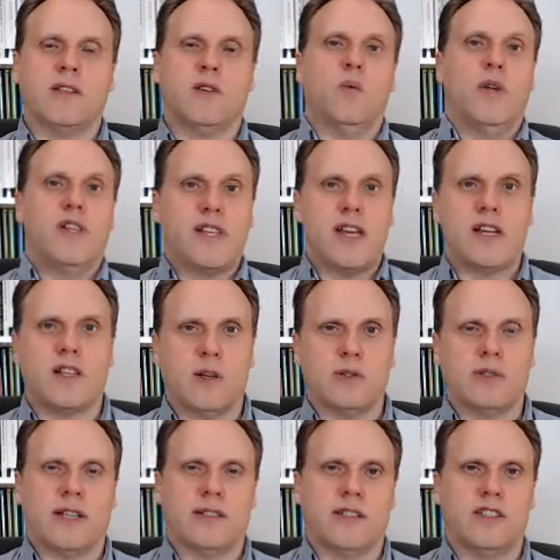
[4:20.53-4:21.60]
We take
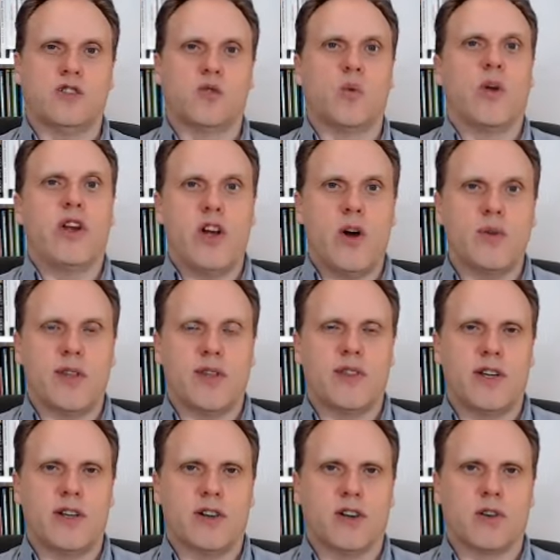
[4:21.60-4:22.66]
those assets, we know that
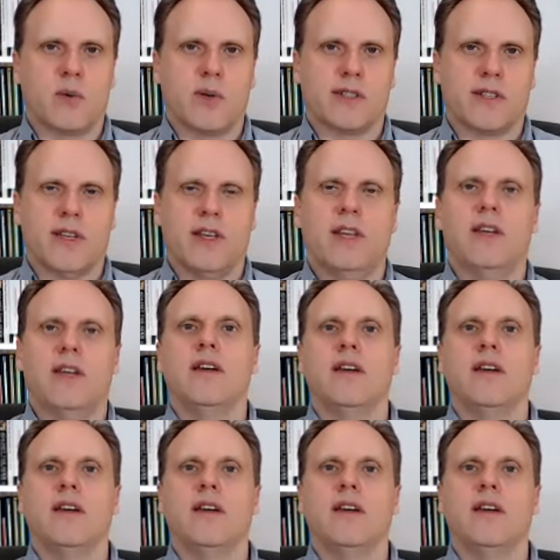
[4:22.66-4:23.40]
they're not risky,